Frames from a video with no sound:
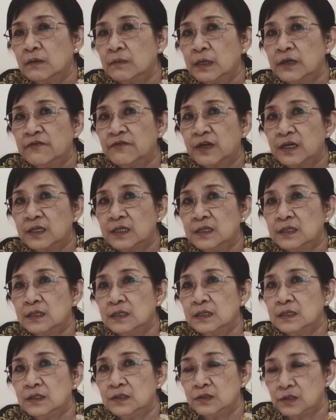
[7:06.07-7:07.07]
my
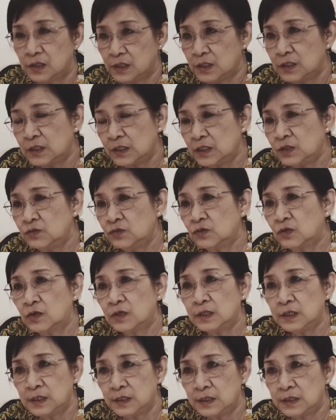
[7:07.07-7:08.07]
father is into all
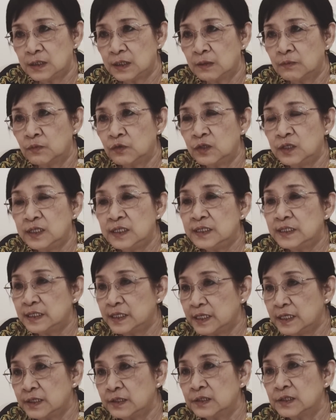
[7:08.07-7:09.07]
this Buddhist
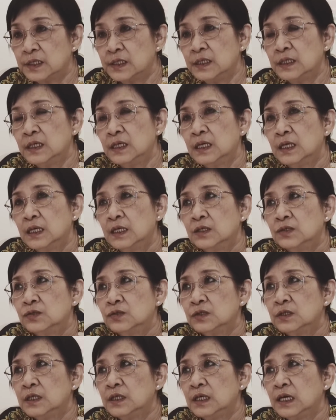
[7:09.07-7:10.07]
thing, you see.
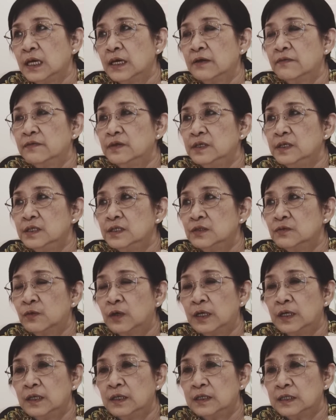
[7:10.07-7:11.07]
So they have this
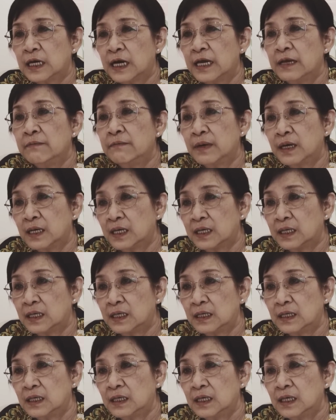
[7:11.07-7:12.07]
one Thai monk.
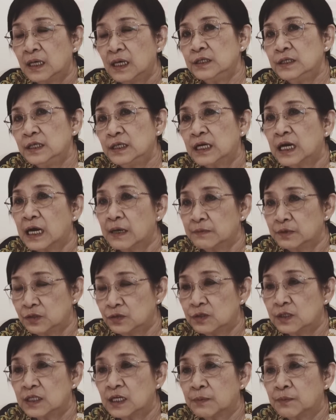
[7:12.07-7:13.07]
He comes to
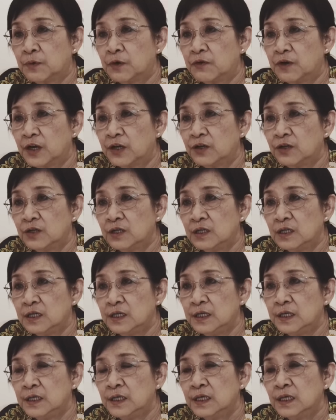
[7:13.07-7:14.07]
Singapore
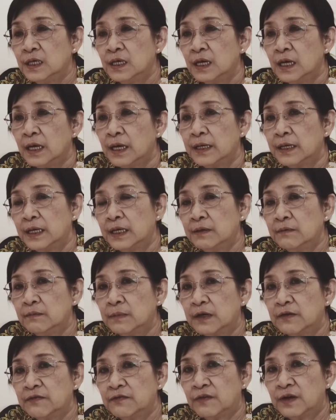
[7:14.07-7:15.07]
regularly. And then
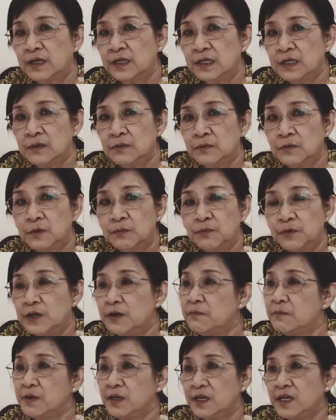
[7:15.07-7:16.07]
my father will
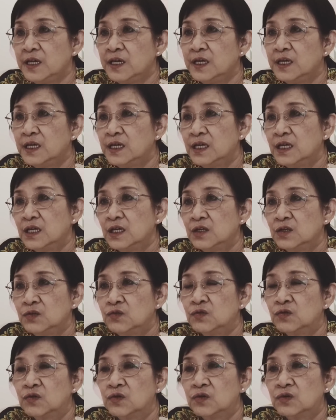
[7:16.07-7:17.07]
bring me to
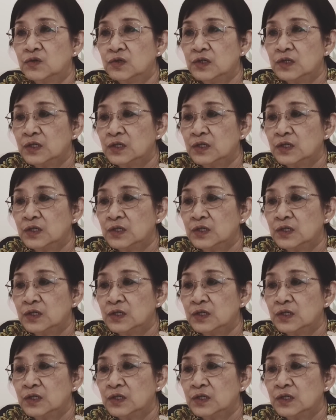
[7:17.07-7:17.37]
go